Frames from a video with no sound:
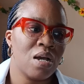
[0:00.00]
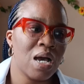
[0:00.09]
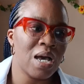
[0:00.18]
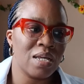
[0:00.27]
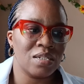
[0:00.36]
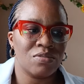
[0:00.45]

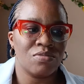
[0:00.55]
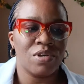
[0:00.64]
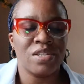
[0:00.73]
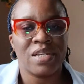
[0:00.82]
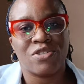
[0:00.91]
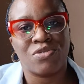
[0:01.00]
And
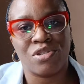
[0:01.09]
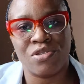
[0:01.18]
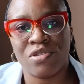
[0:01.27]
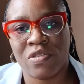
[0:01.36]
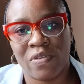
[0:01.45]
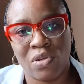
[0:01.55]
when there's
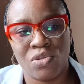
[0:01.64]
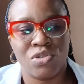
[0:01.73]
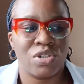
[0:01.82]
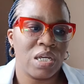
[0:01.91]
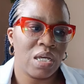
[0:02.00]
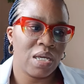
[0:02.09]
reduced
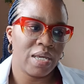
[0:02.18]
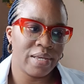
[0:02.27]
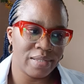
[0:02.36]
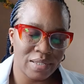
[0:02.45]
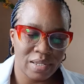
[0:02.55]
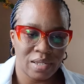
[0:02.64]
fluid
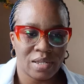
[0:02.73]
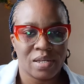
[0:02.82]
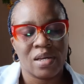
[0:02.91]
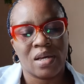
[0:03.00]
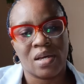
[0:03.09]
intake,